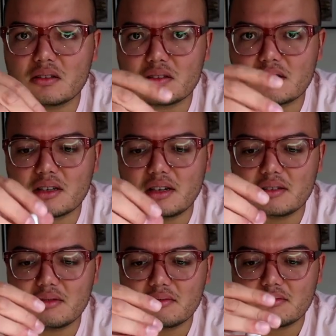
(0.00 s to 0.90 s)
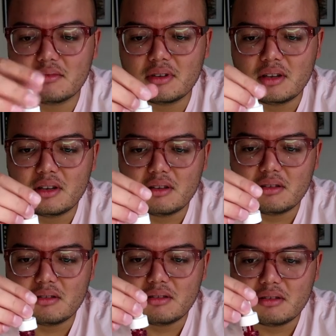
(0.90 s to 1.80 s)
It's tight.
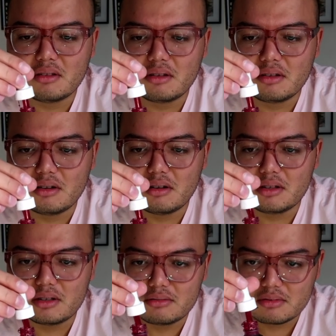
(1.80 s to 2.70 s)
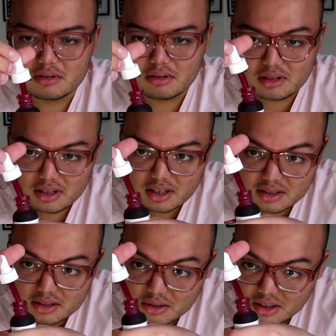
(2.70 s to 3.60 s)
Oh, it sort of, I
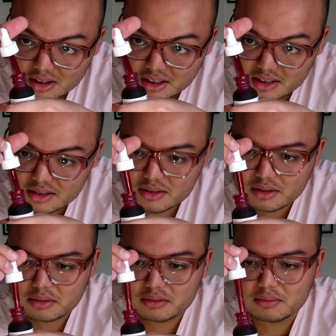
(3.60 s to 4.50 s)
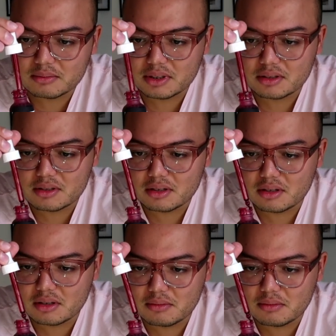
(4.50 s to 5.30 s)
guess it sort of leaks too, but